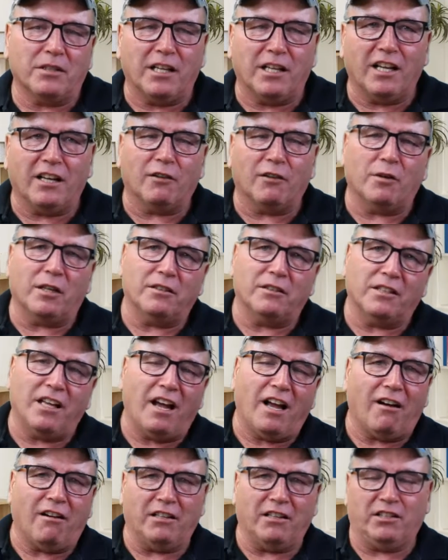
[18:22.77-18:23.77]
Little ones
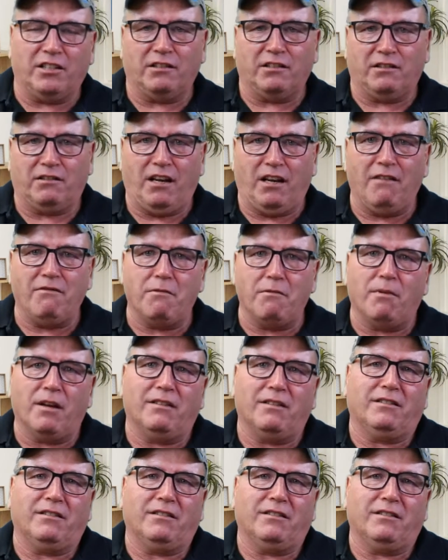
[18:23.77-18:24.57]
now, it's just everybody,